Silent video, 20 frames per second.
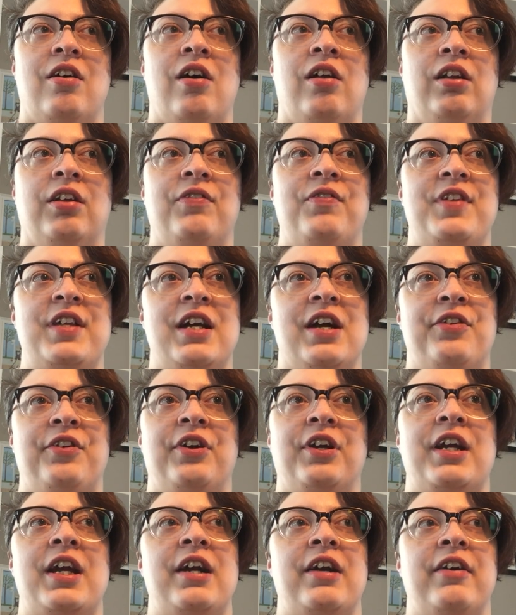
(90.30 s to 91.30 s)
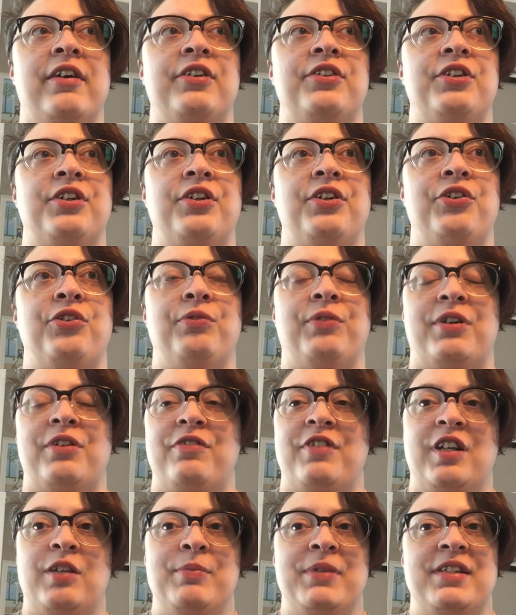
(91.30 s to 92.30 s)
all of the other characters were
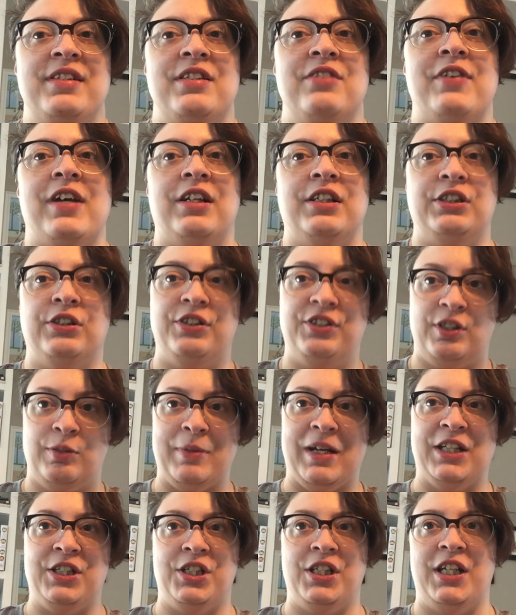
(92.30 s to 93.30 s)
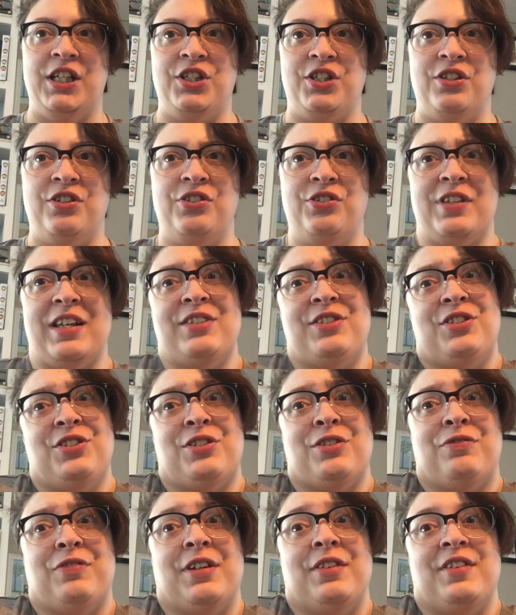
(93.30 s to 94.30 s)
figments of Eleanor's imagination. So that's
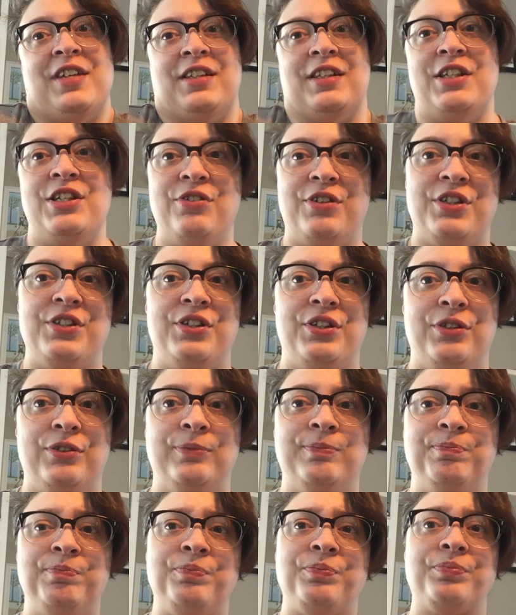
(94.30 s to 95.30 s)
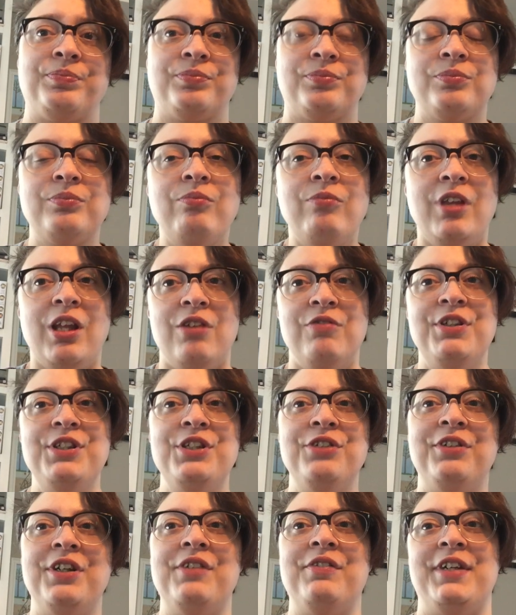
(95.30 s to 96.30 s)
just a fun thing that you can do when
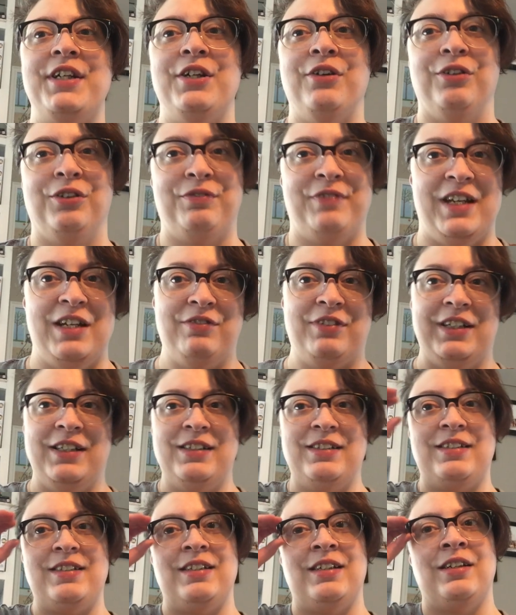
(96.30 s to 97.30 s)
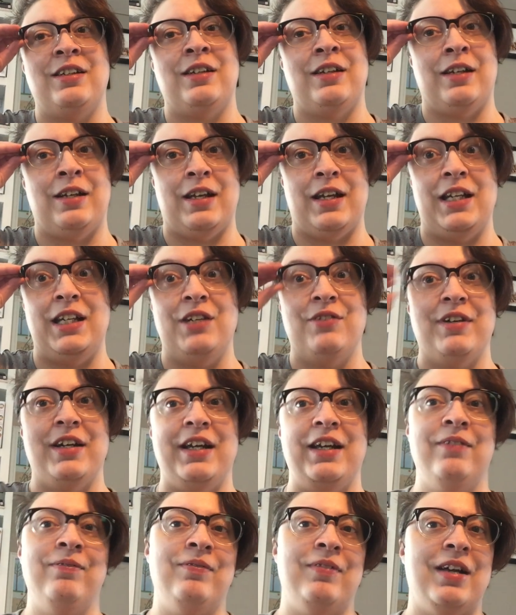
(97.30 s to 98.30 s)
you reread old favorites.
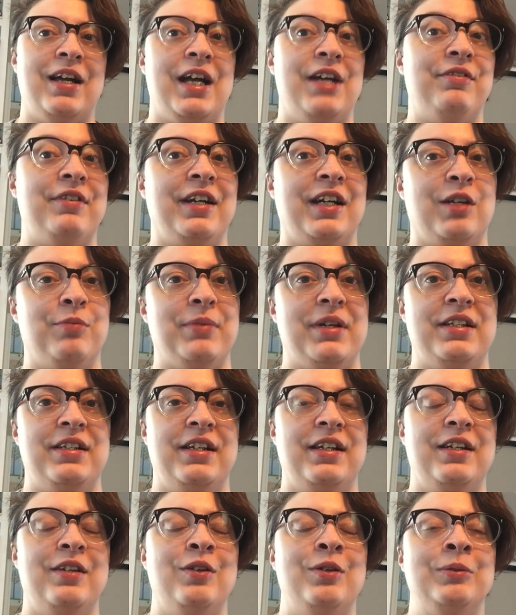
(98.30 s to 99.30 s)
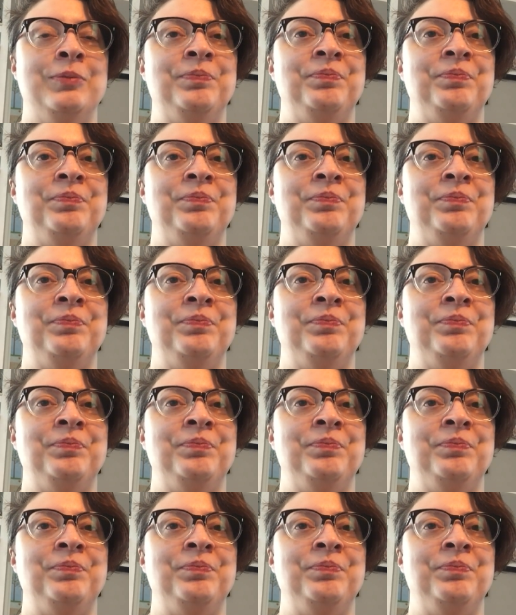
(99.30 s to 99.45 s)
Anyway, I recommend it.